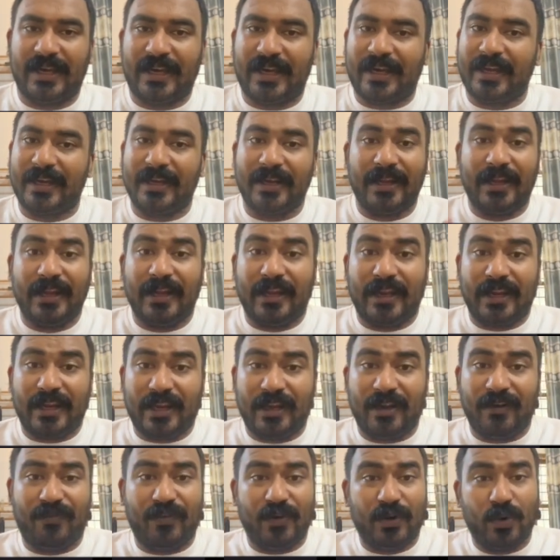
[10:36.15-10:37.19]
And
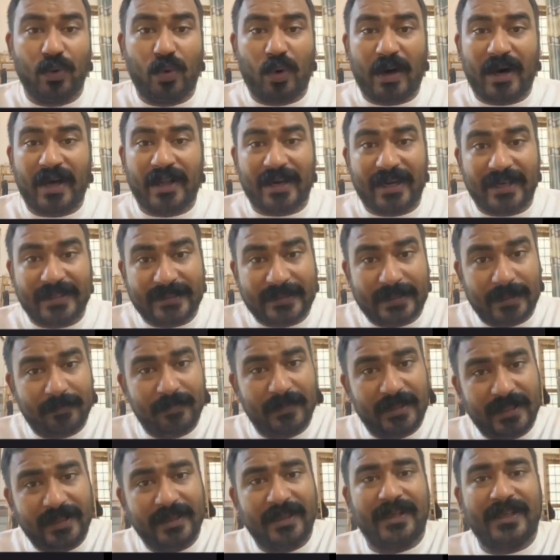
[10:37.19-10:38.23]
if you are
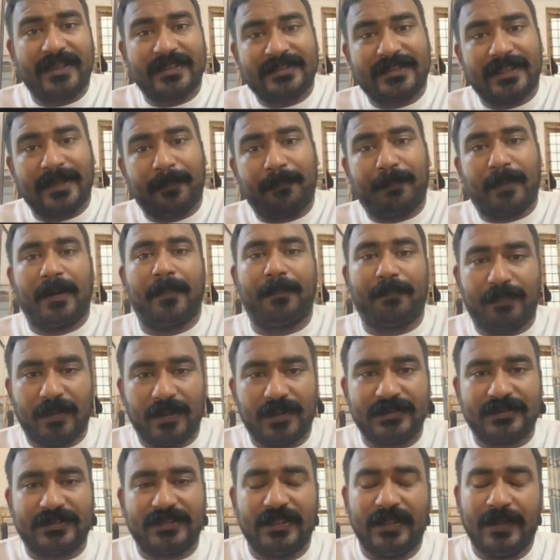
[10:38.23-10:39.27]
attempting the essay
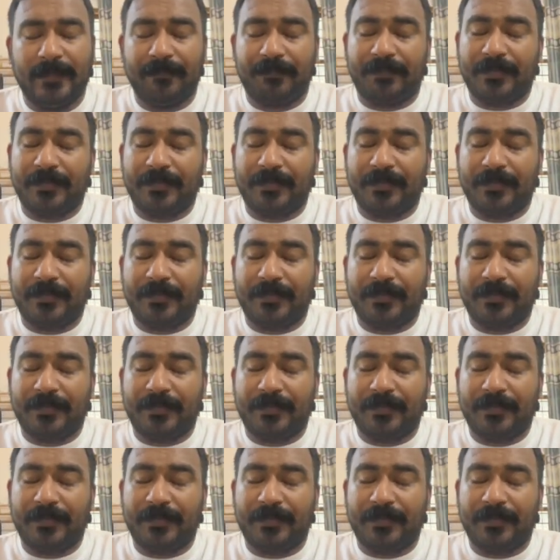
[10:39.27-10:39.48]
papers,